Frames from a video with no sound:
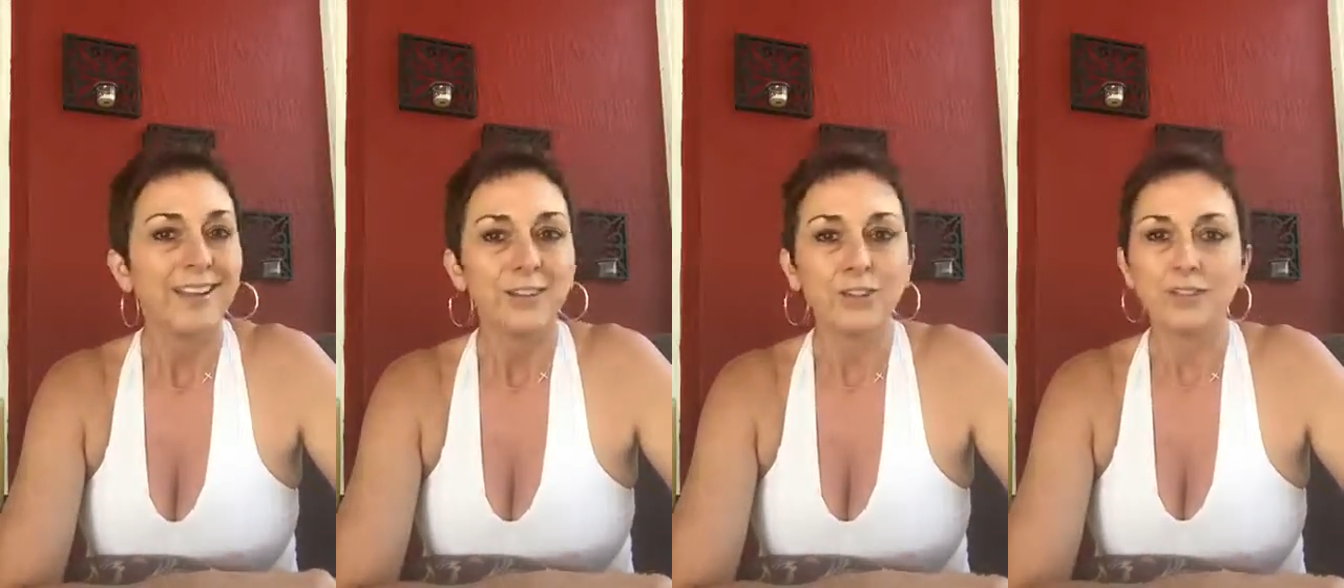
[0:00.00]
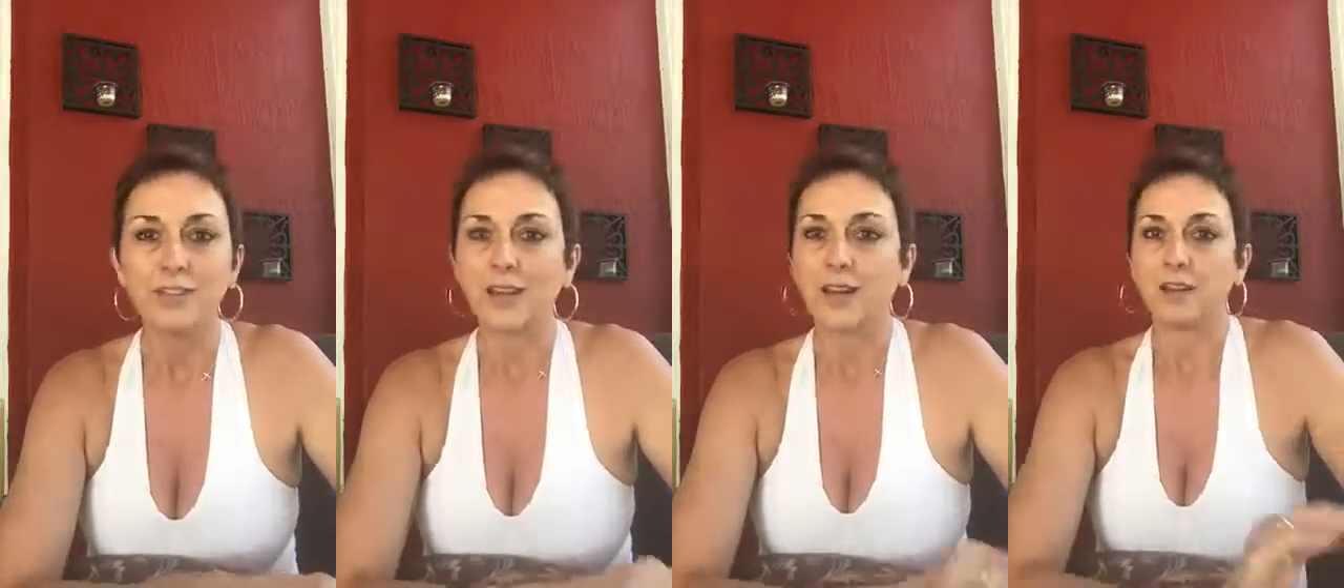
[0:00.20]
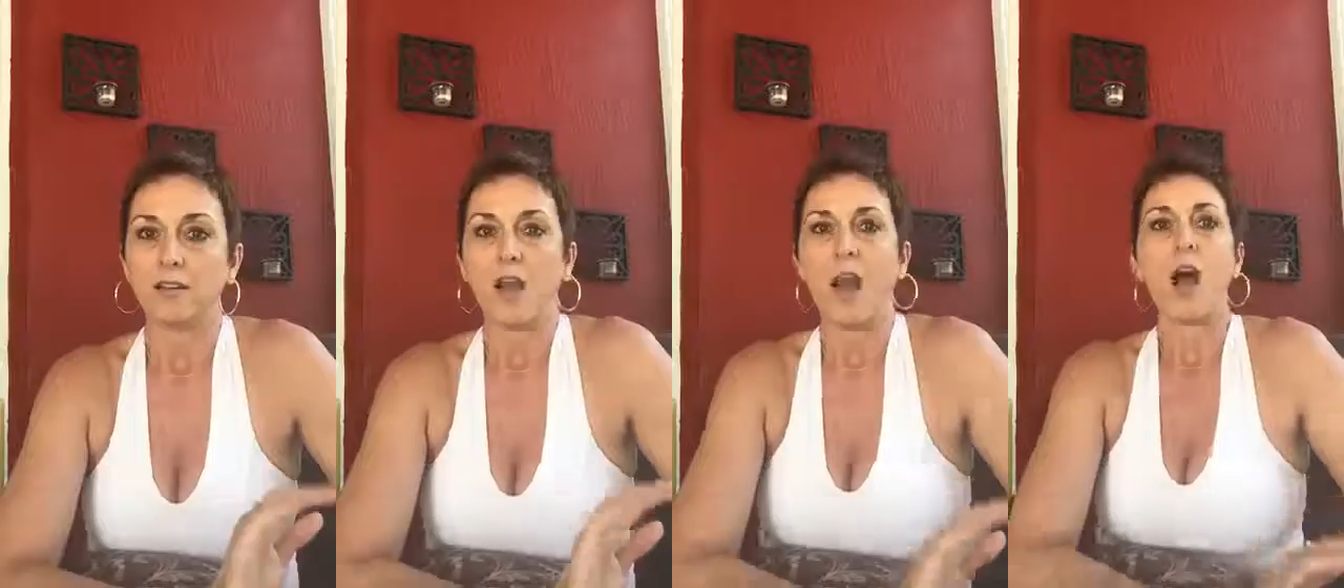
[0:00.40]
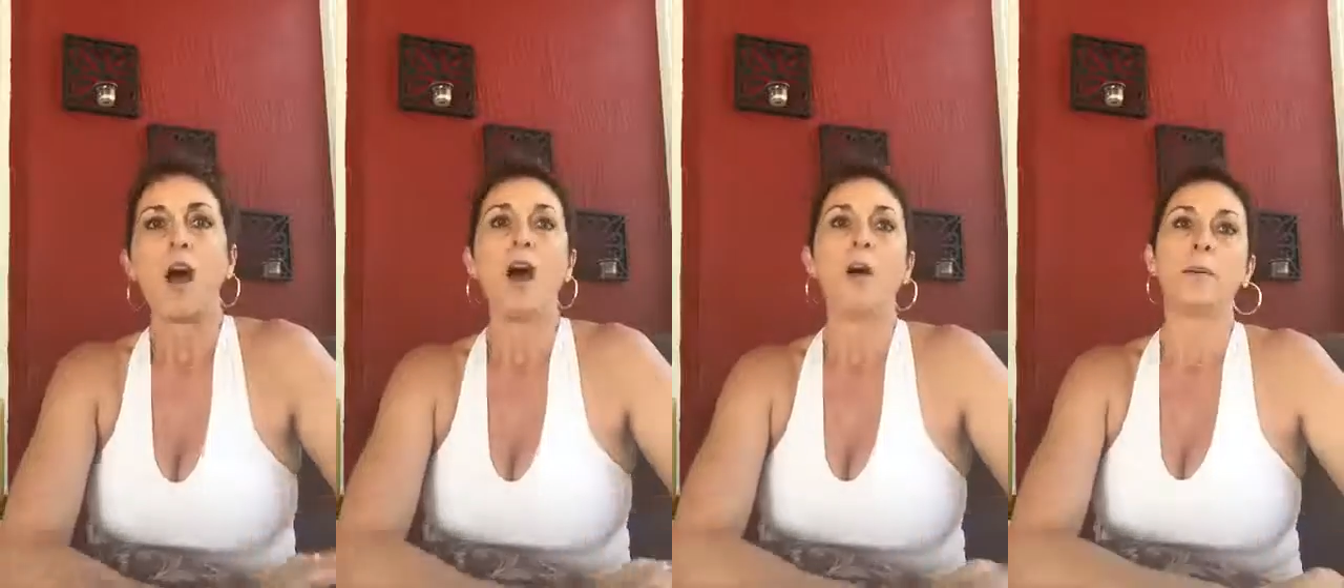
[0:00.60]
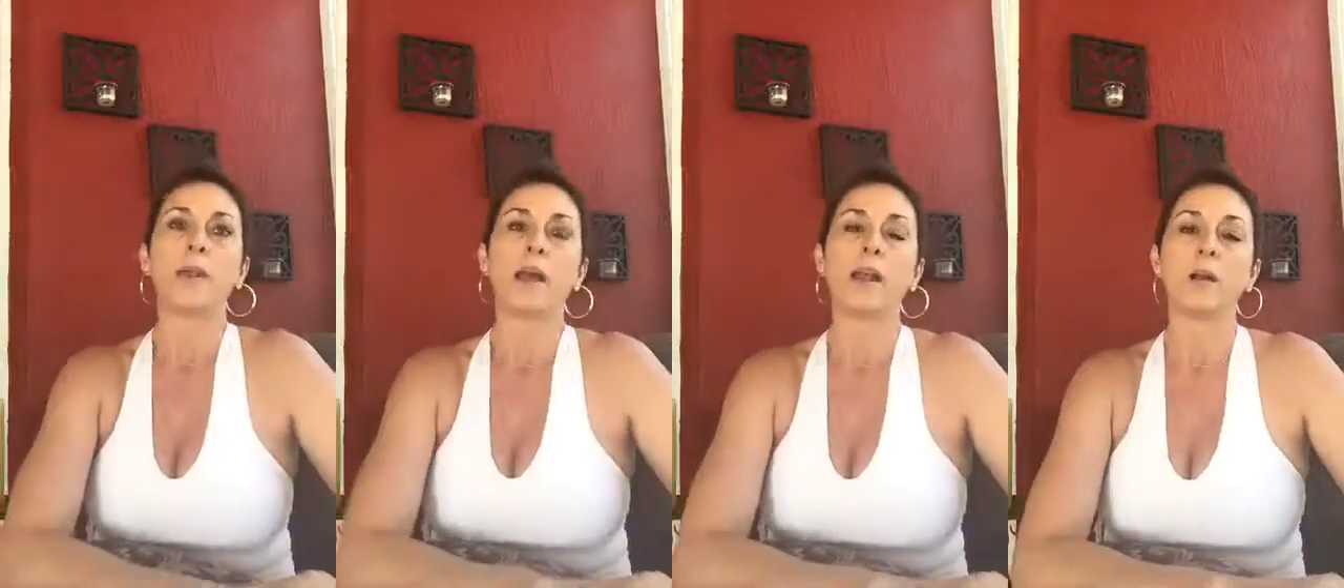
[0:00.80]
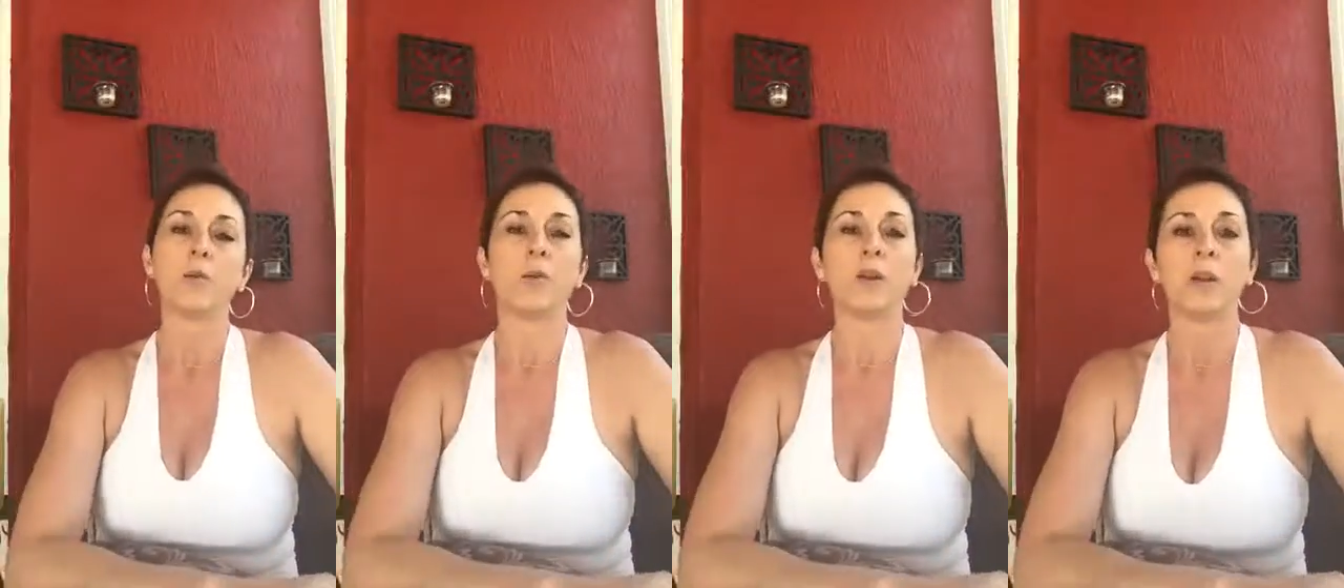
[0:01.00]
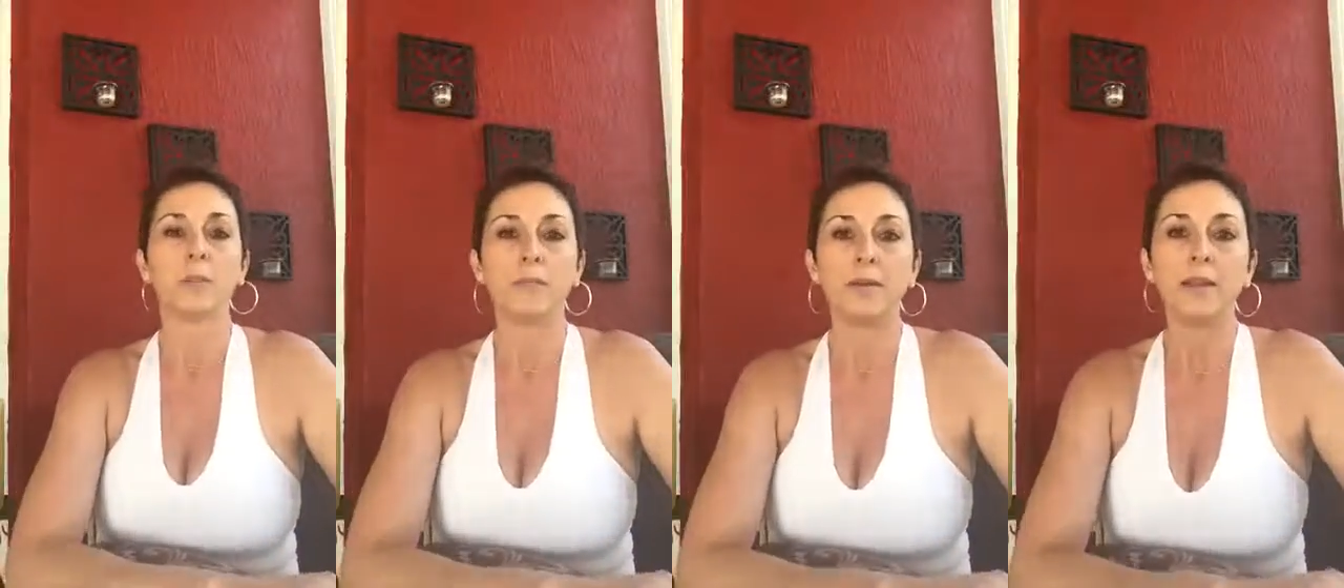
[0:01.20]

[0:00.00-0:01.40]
You say, oh, but I don't wanna